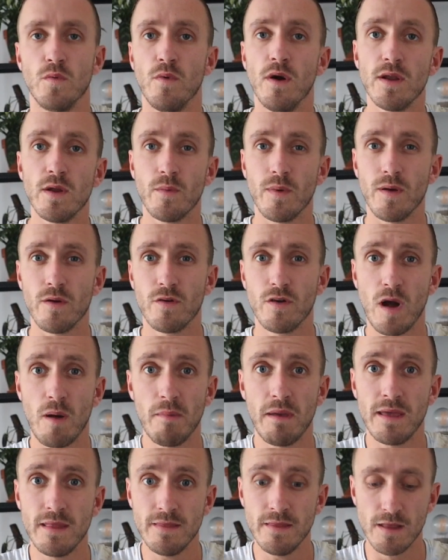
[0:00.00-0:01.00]
water will come
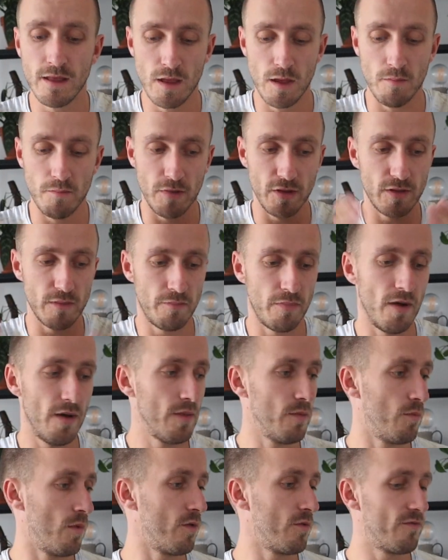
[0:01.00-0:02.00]
in, but the
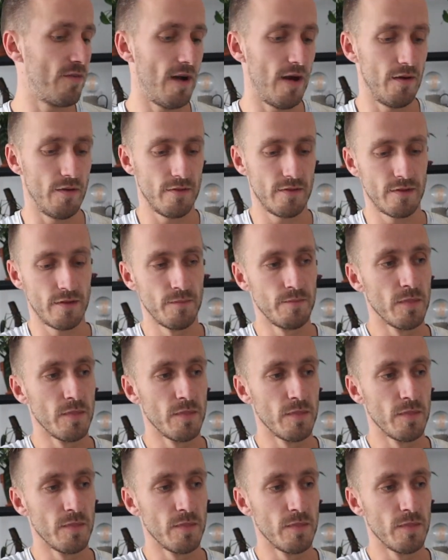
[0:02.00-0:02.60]
pond won't fall out.